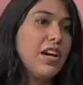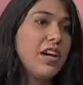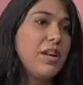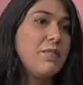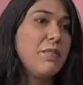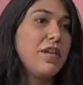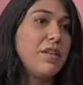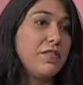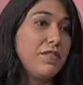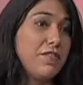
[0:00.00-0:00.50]

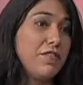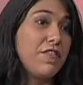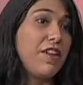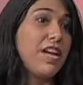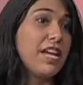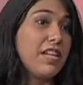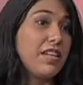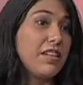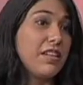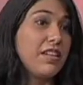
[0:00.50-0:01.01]
come and
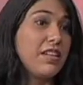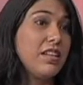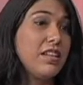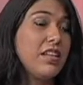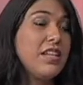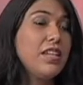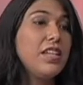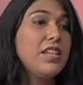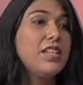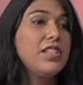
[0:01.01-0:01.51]
fight
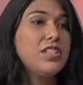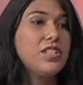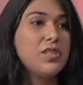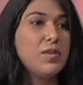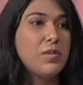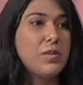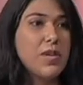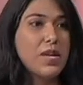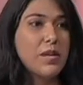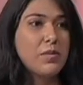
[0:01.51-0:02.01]

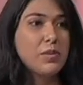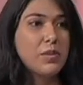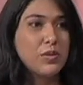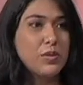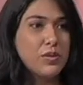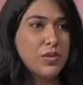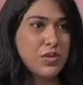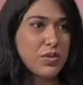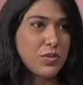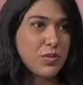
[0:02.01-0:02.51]
to be
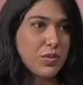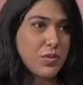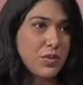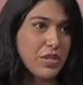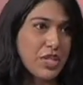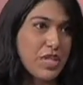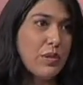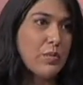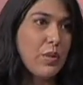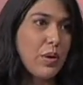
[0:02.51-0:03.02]
able to
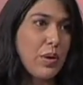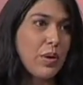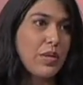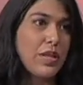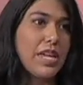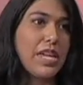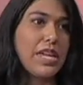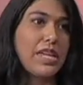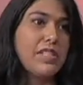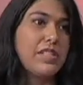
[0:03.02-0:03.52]
keep our
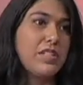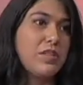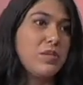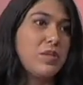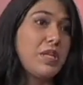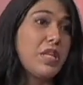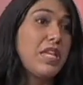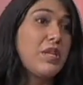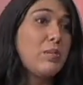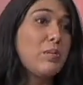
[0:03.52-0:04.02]
land, to
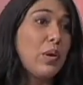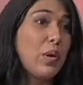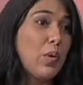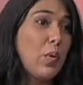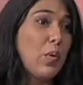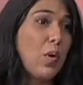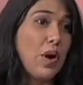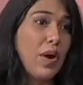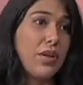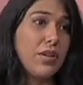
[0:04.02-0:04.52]
keep
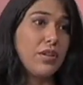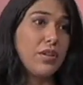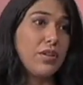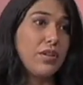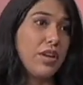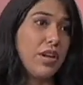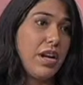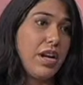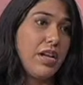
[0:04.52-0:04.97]
our water,